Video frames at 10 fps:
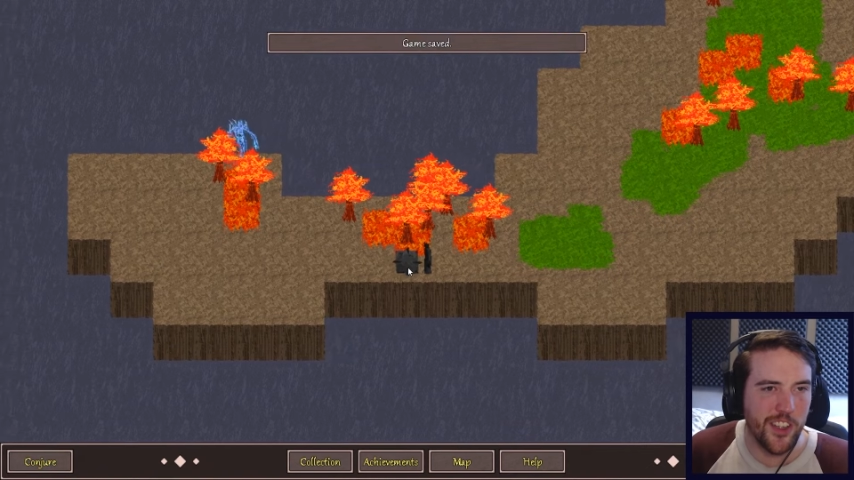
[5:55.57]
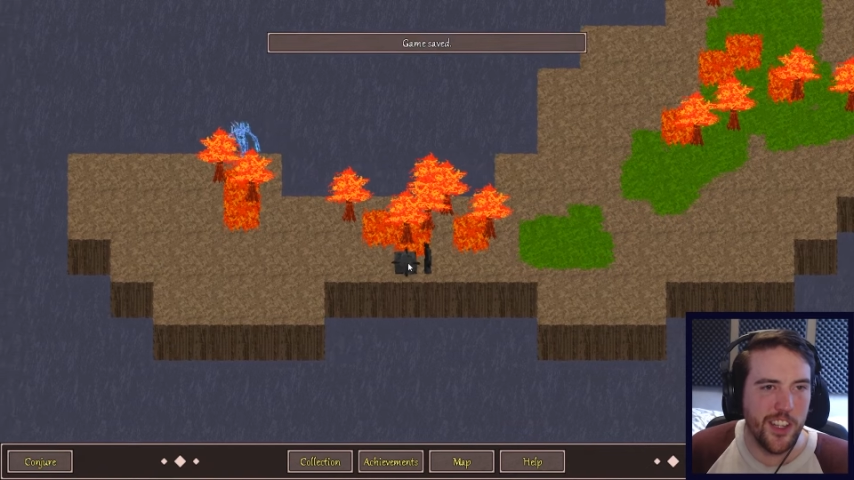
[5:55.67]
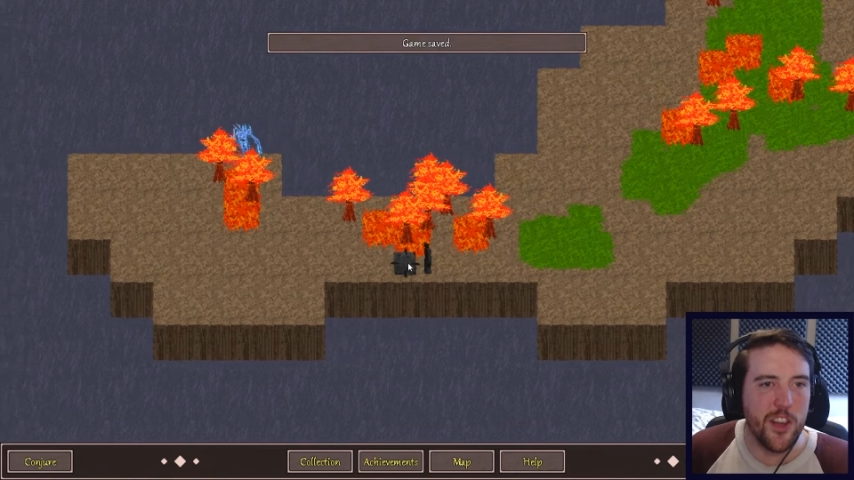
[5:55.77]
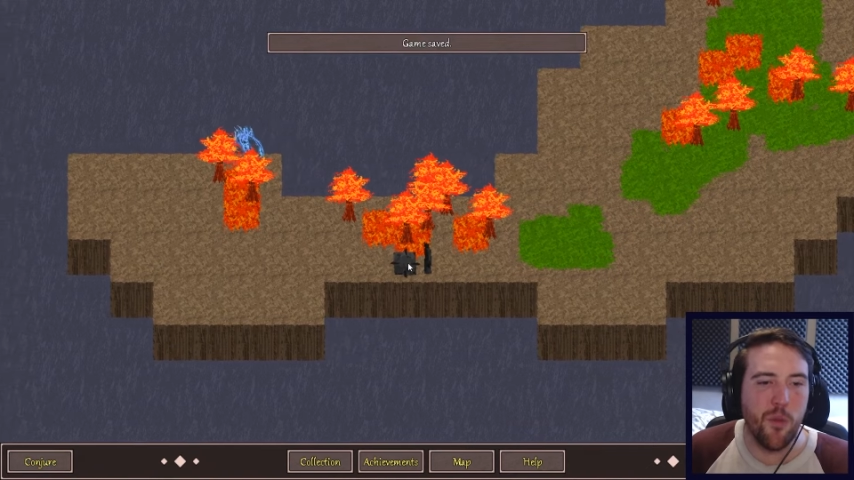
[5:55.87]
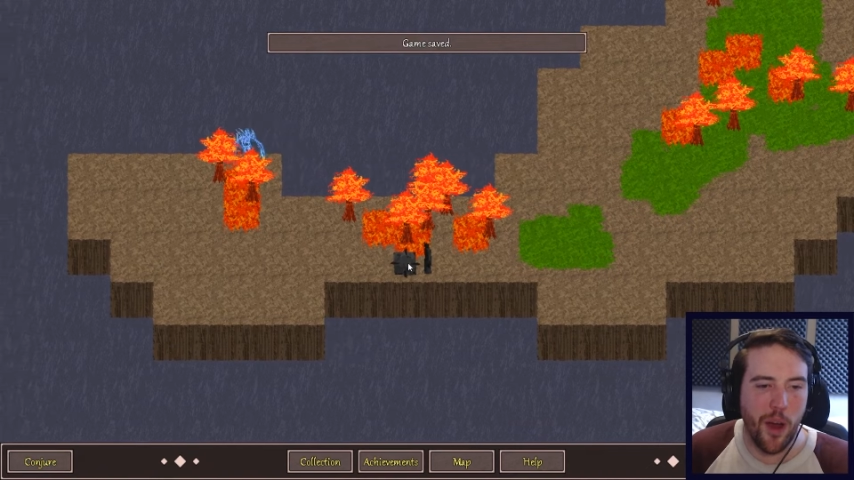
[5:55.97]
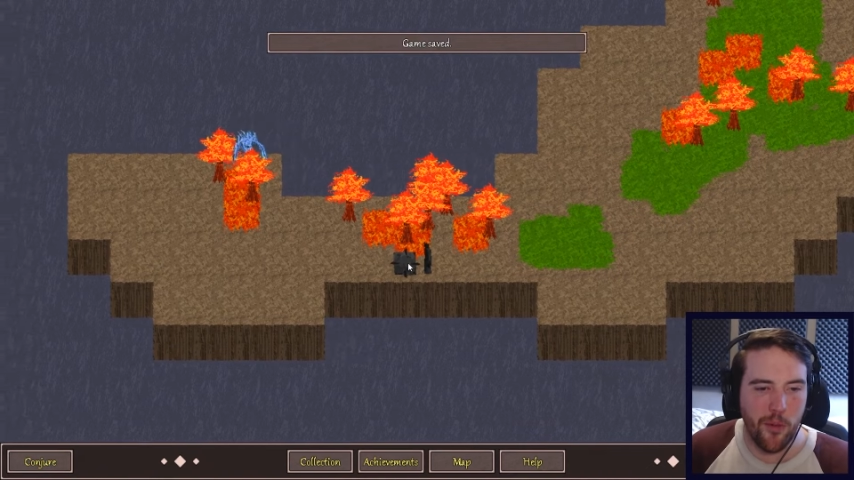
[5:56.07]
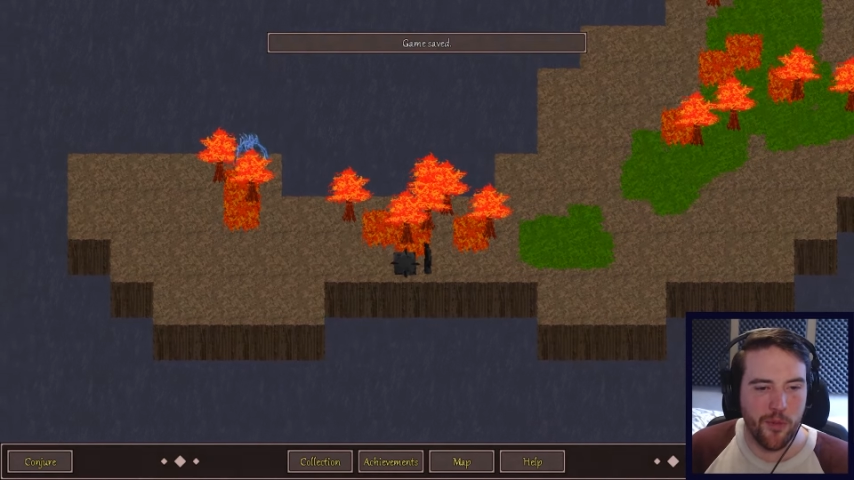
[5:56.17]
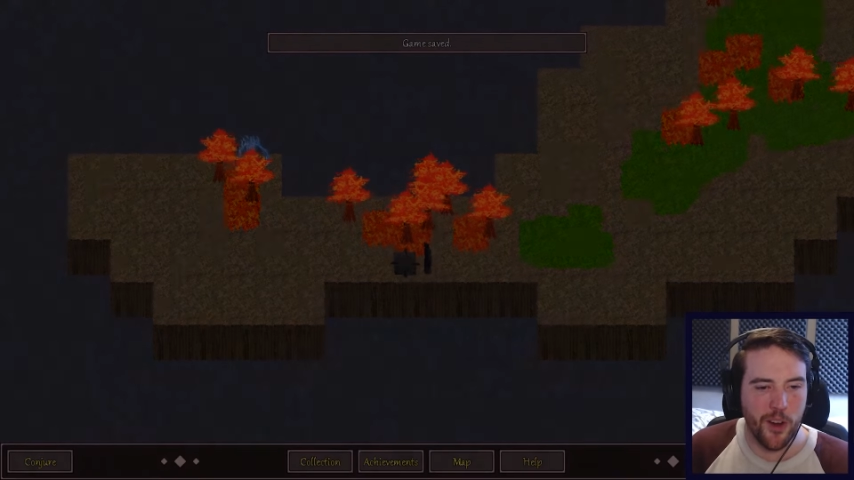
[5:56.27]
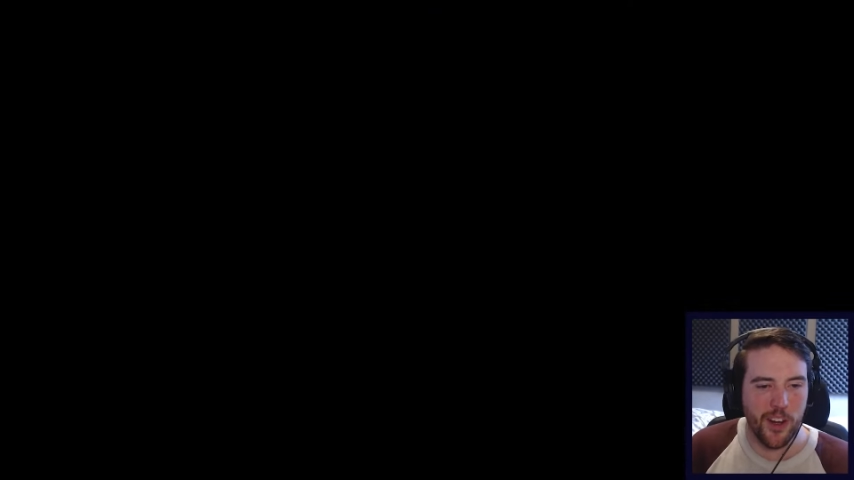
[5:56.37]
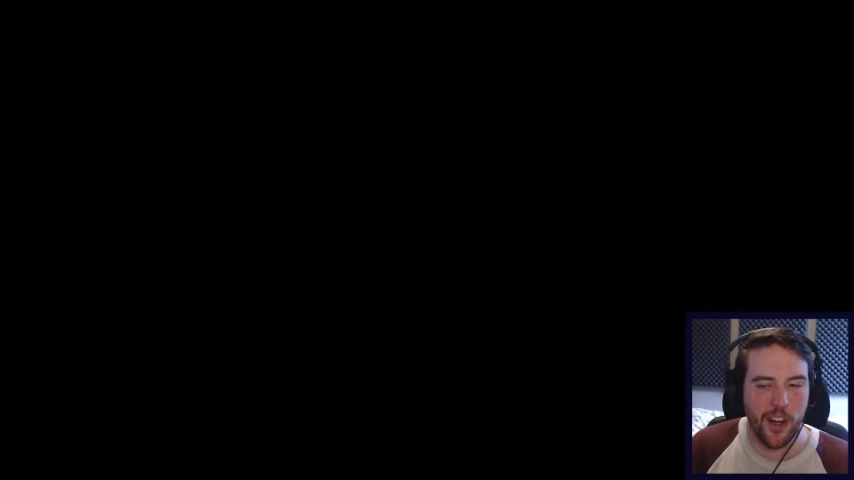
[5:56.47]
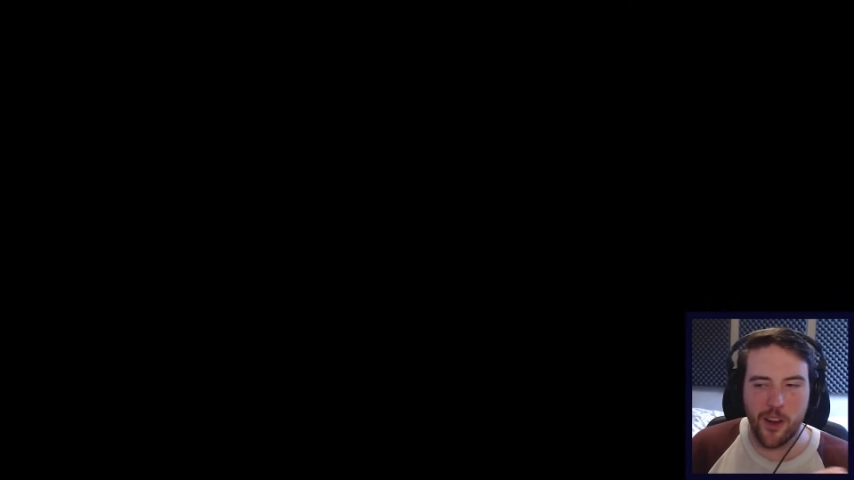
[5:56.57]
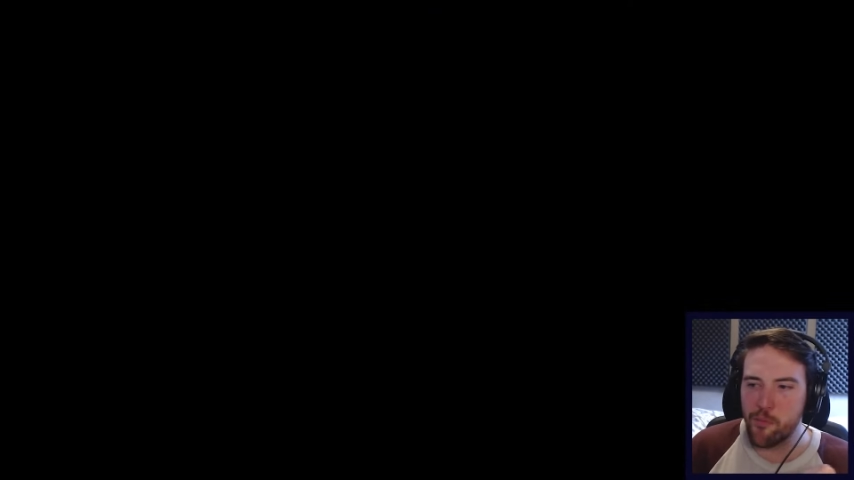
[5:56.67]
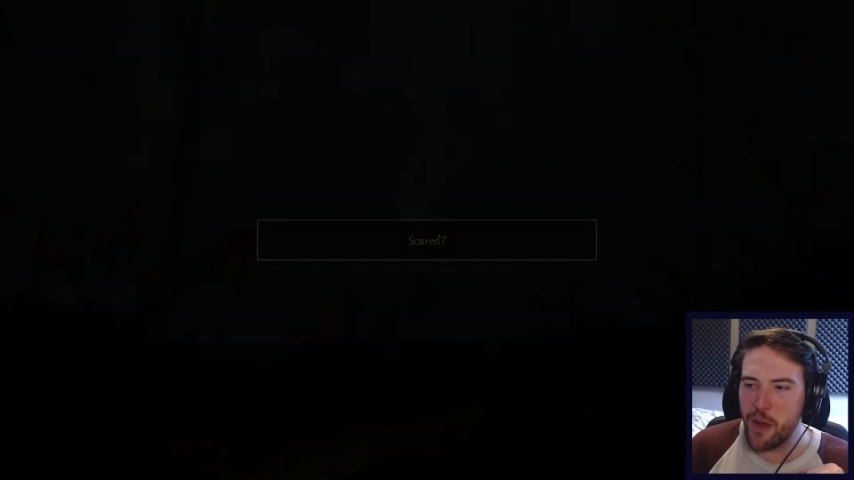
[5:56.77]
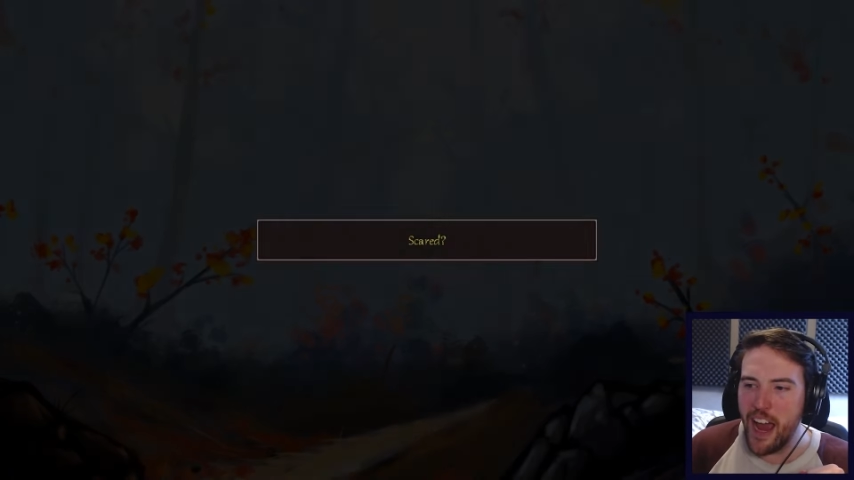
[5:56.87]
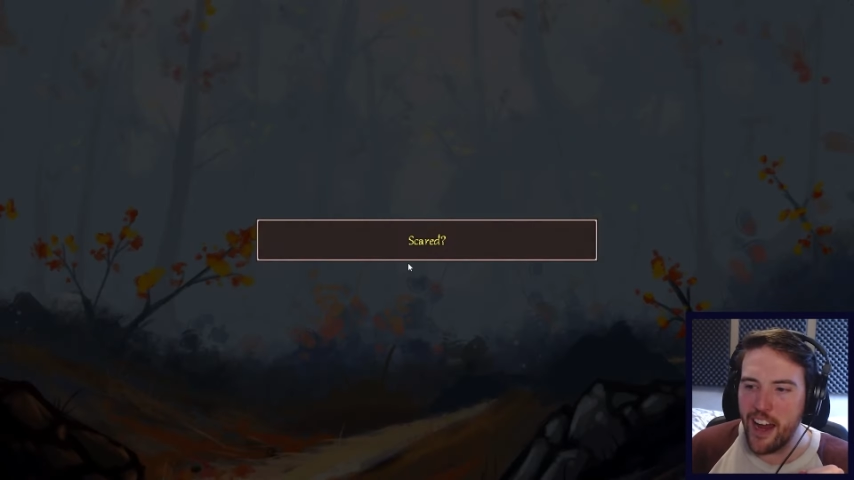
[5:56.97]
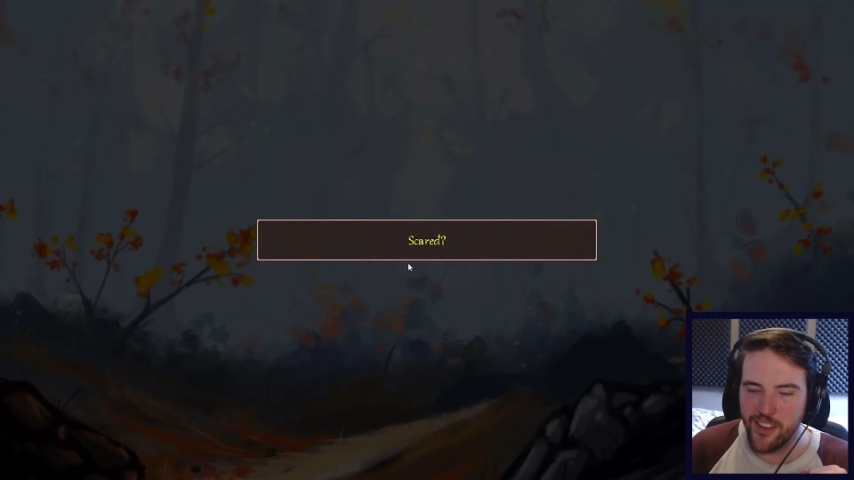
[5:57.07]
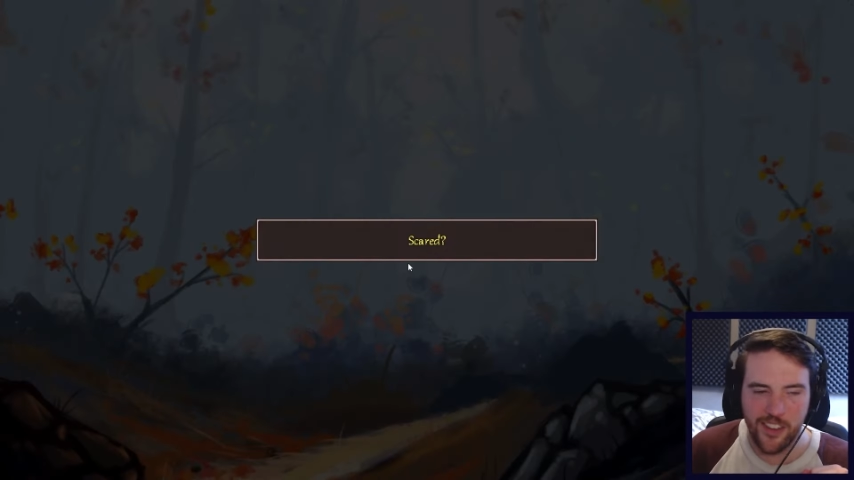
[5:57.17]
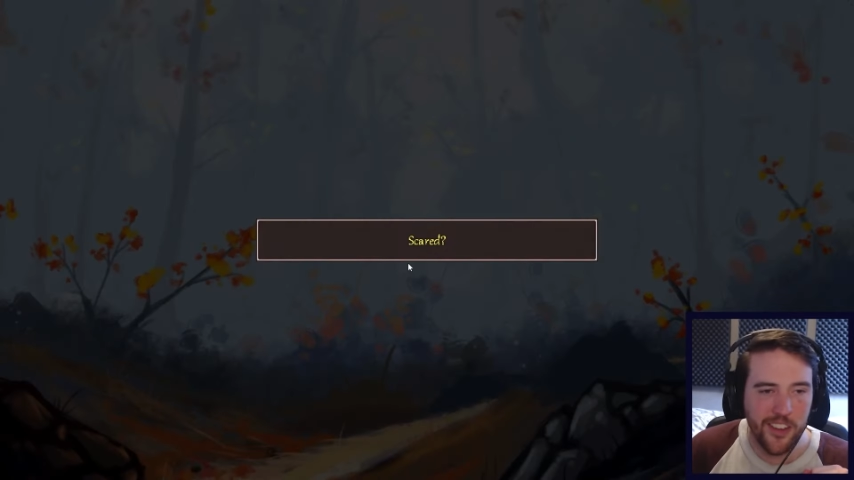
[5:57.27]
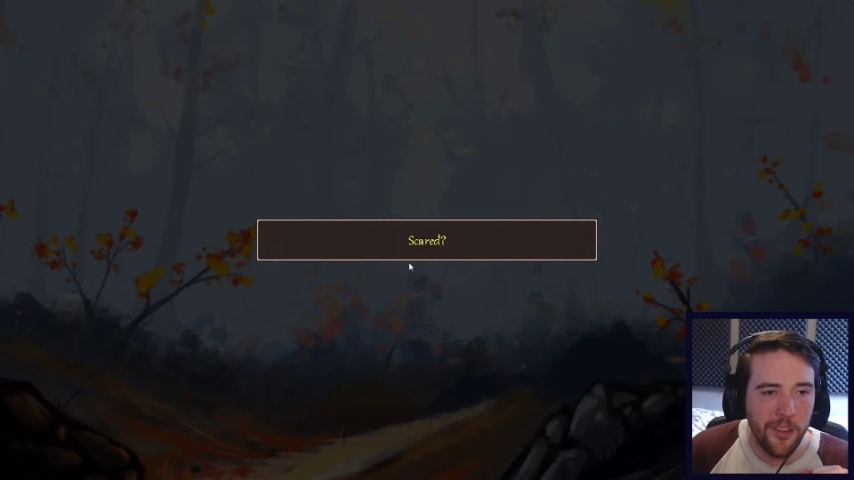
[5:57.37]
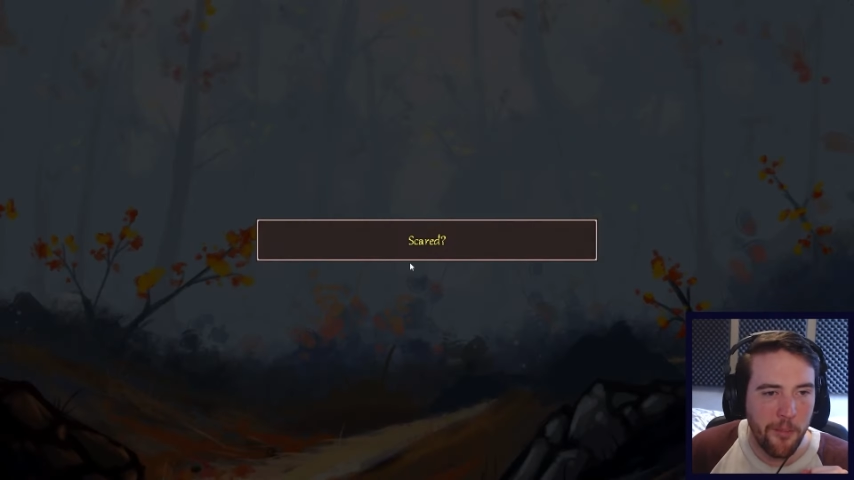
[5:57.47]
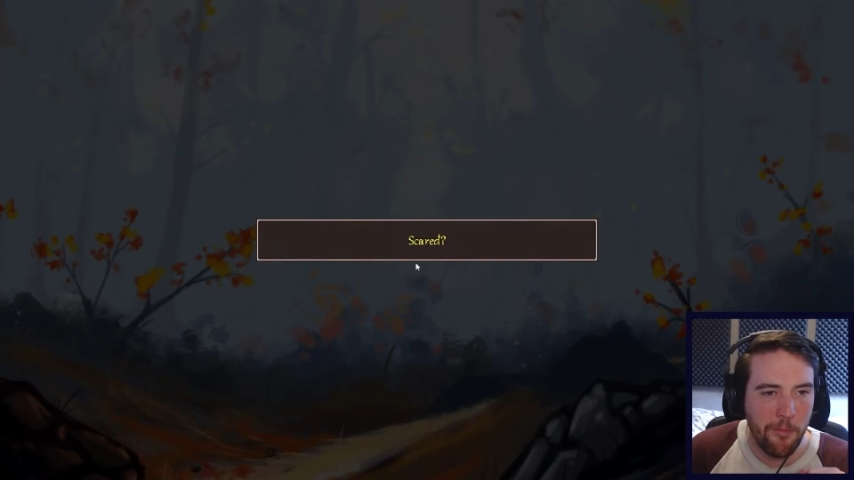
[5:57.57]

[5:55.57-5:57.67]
you up for another battle.